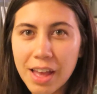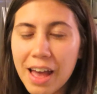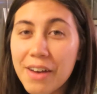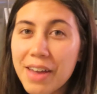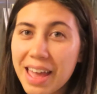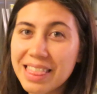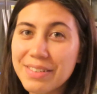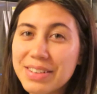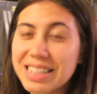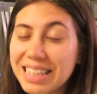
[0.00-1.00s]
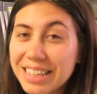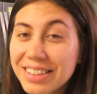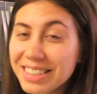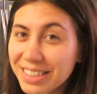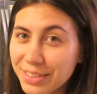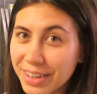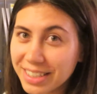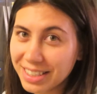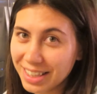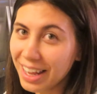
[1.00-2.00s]
Okay, there was a little
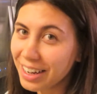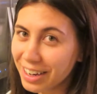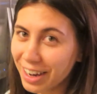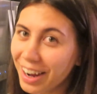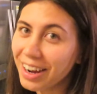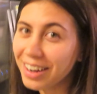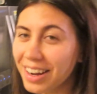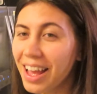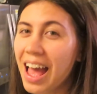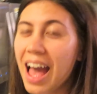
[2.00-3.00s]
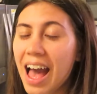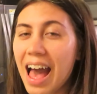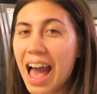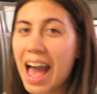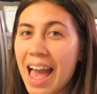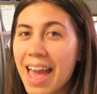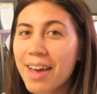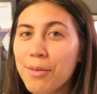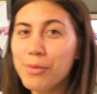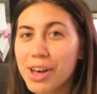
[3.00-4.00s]
situation that occurred. I
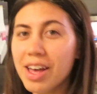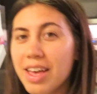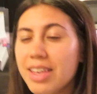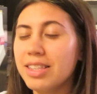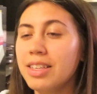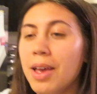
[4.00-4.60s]
was